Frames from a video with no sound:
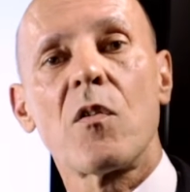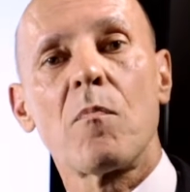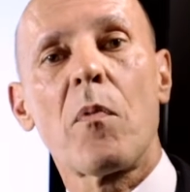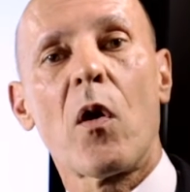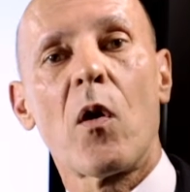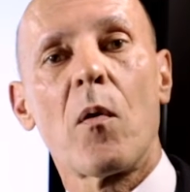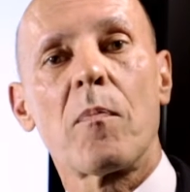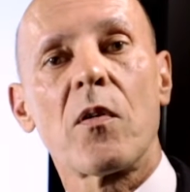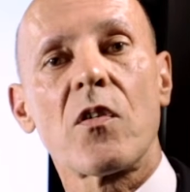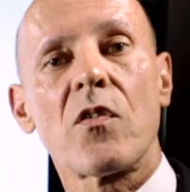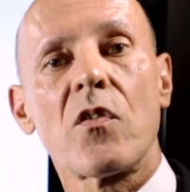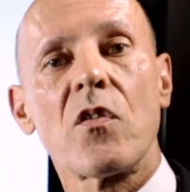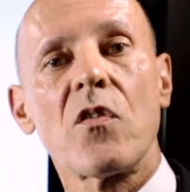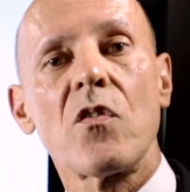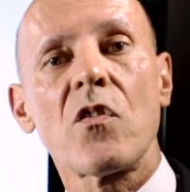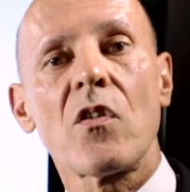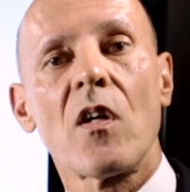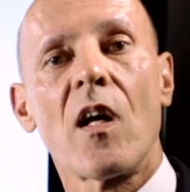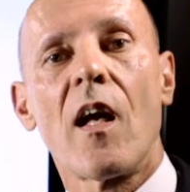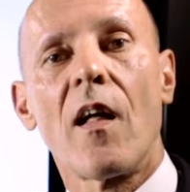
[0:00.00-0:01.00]
and
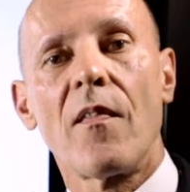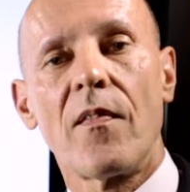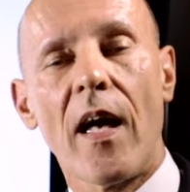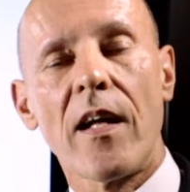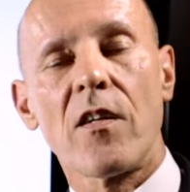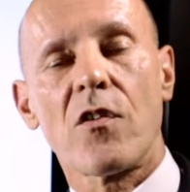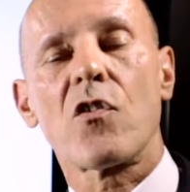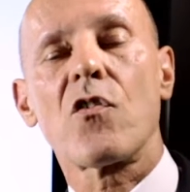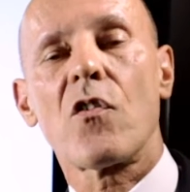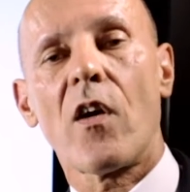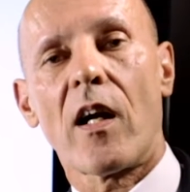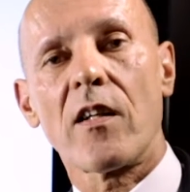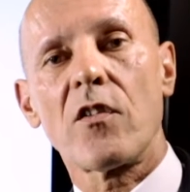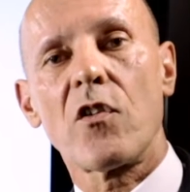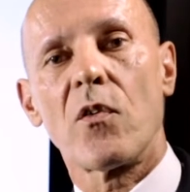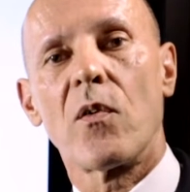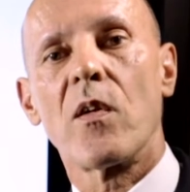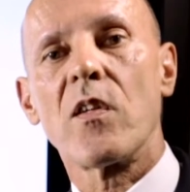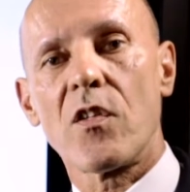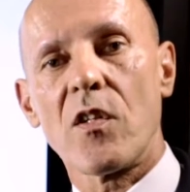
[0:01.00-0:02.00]
purposes, that
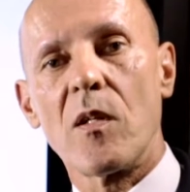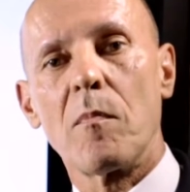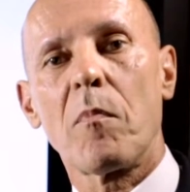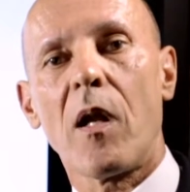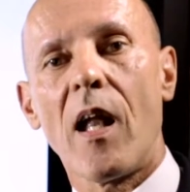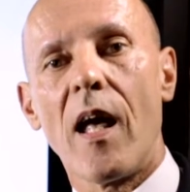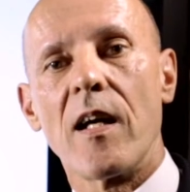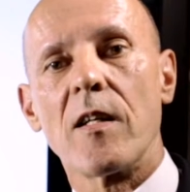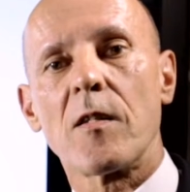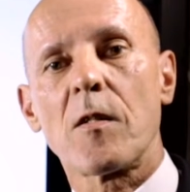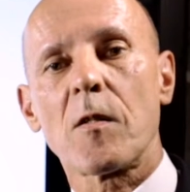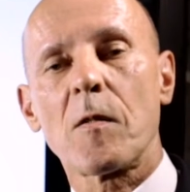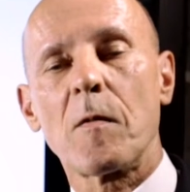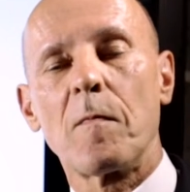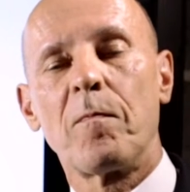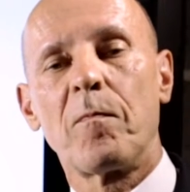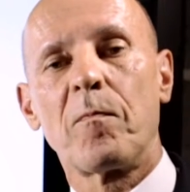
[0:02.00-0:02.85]
structure is in place.